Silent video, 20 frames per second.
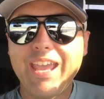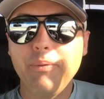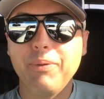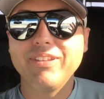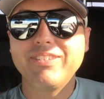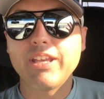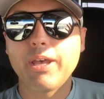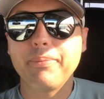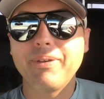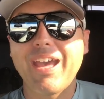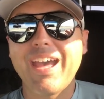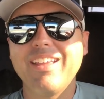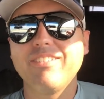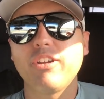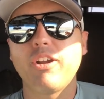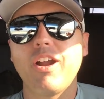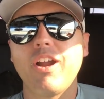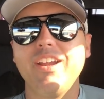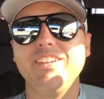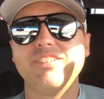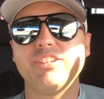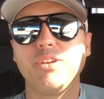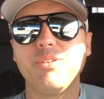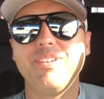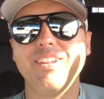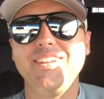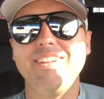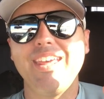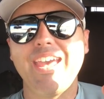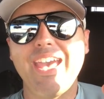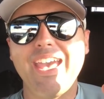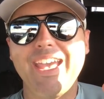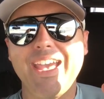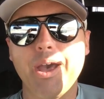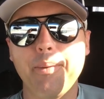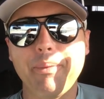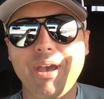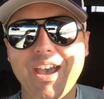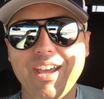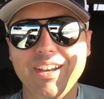Hey, what's up, guys? All right, so
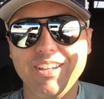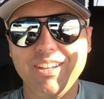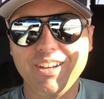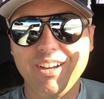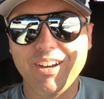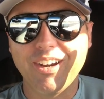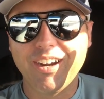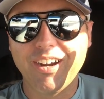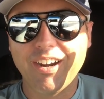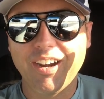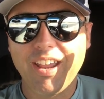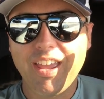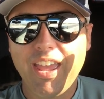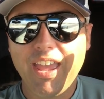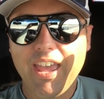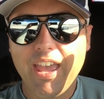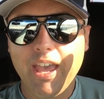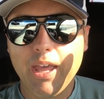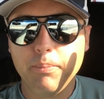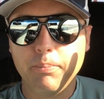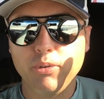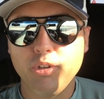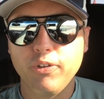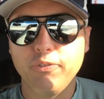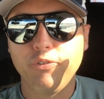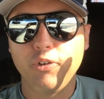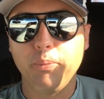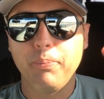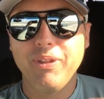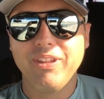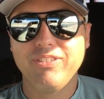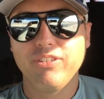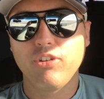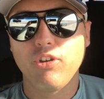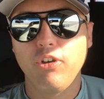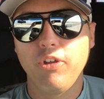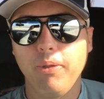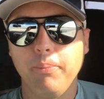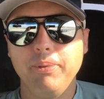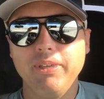today I'm out here at beautiful
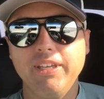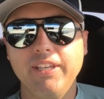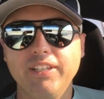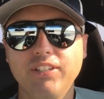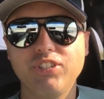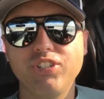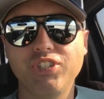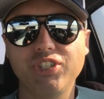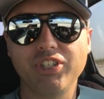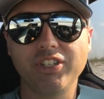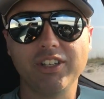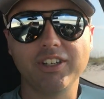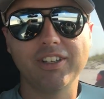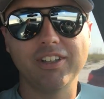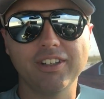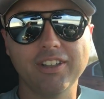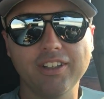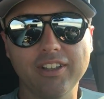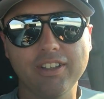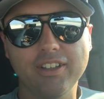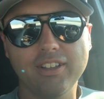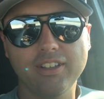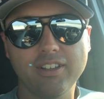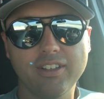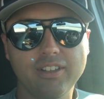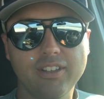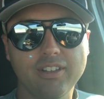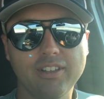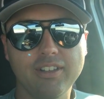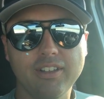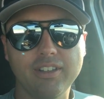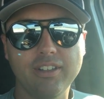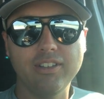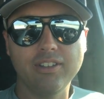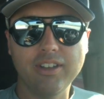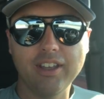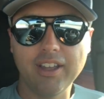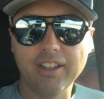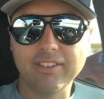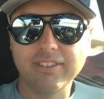Pensacola Beach.
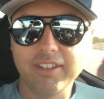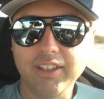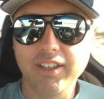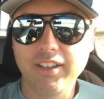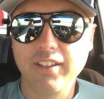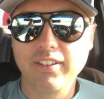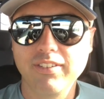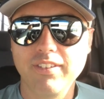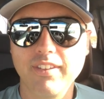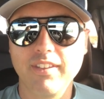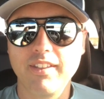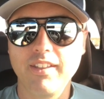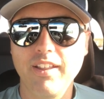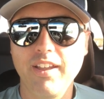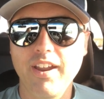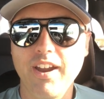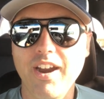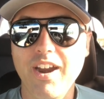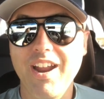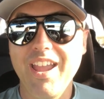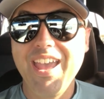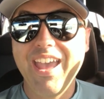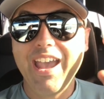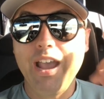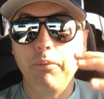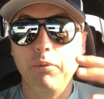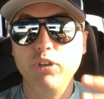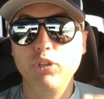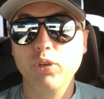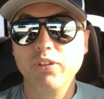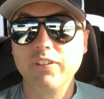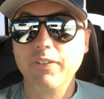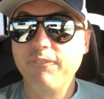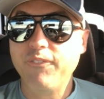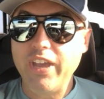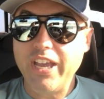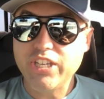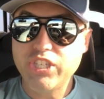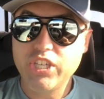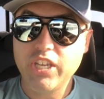You can't see it because of the glare. And we're doing some
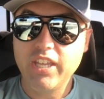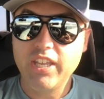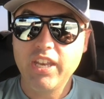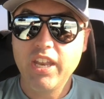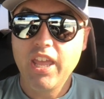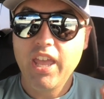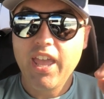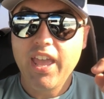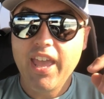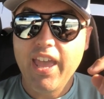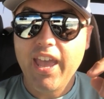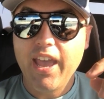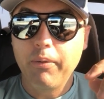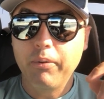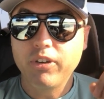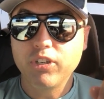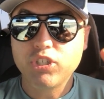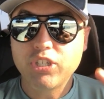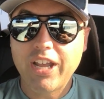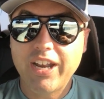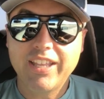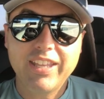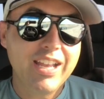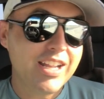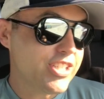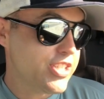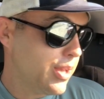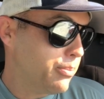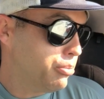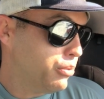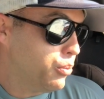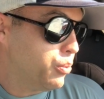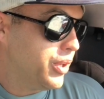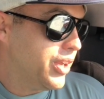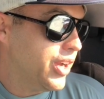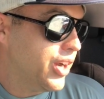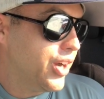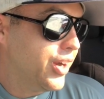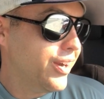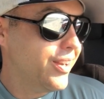fishing, and we're going to try to catch something
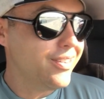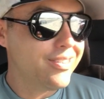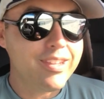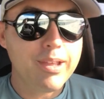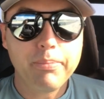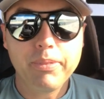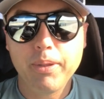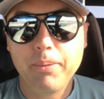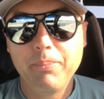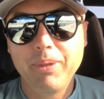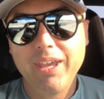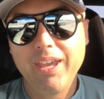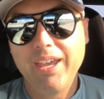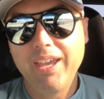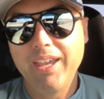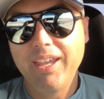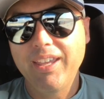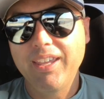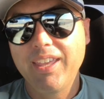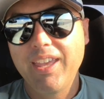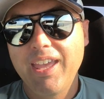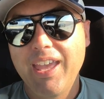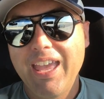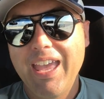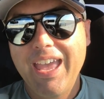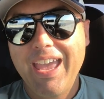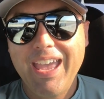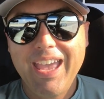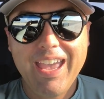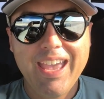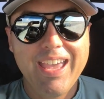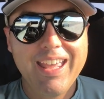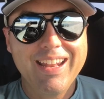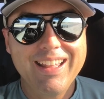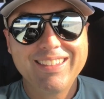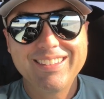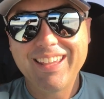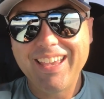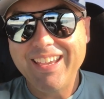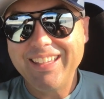weird and something big.
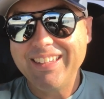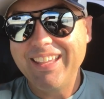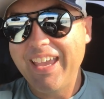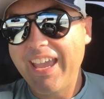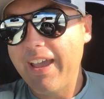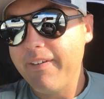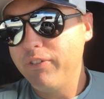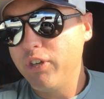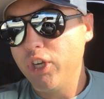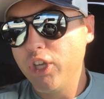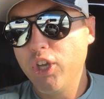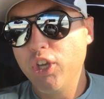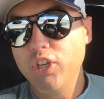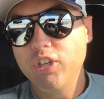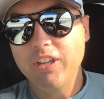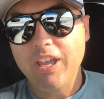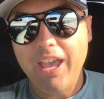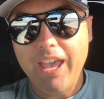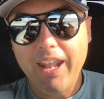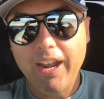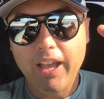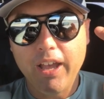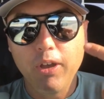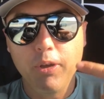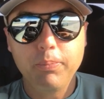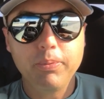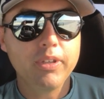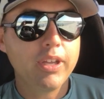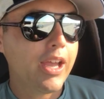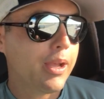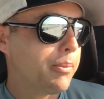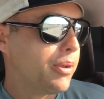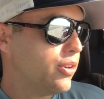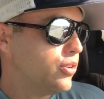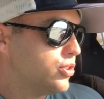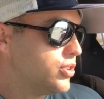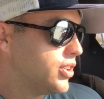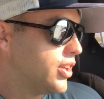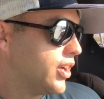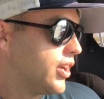And it's late in the afternoon, and I hope you like my
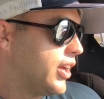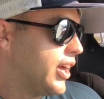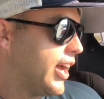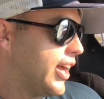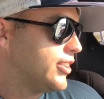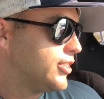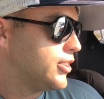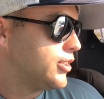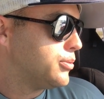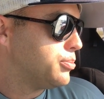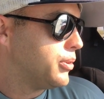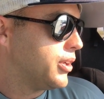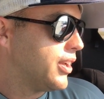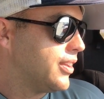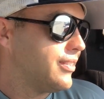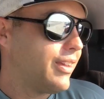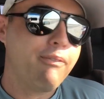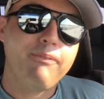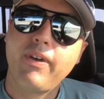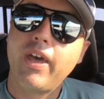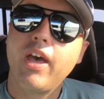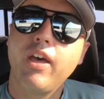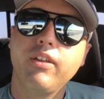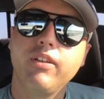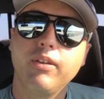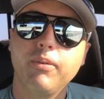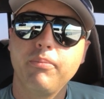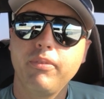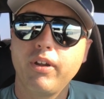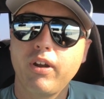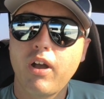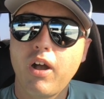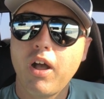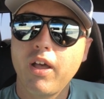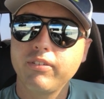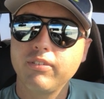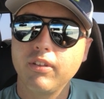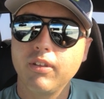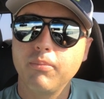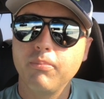new sunglasses because I found them. They're
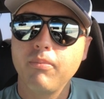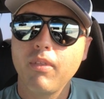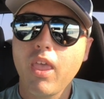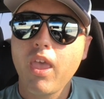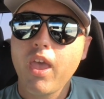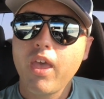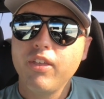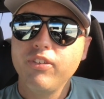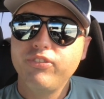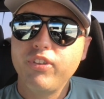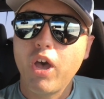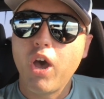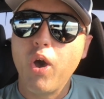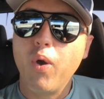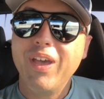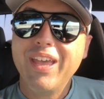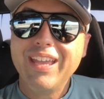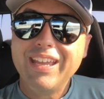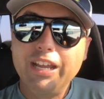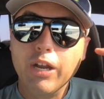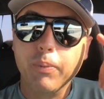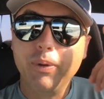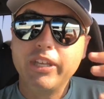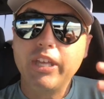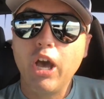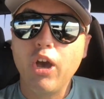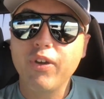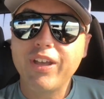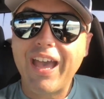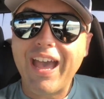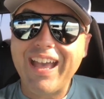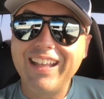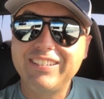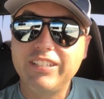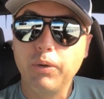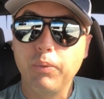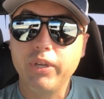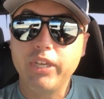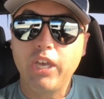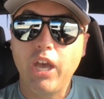awesome. So here we go,
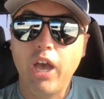guys. Here we